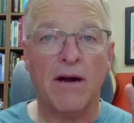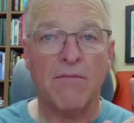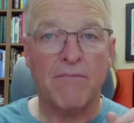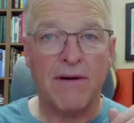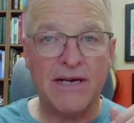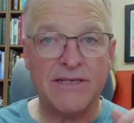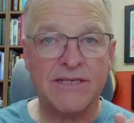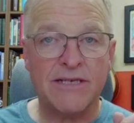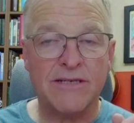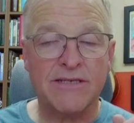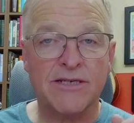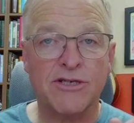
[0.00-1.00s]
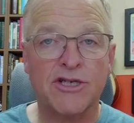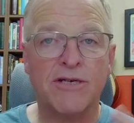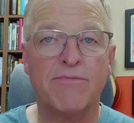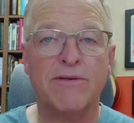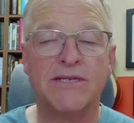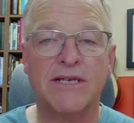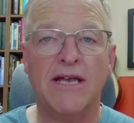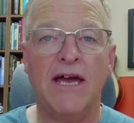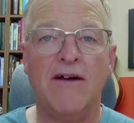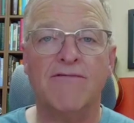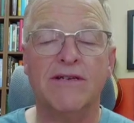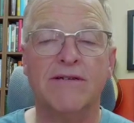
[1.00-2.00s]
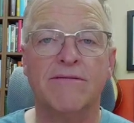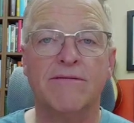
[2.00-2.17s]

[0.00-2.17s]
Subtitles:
My citizenship is in heaven.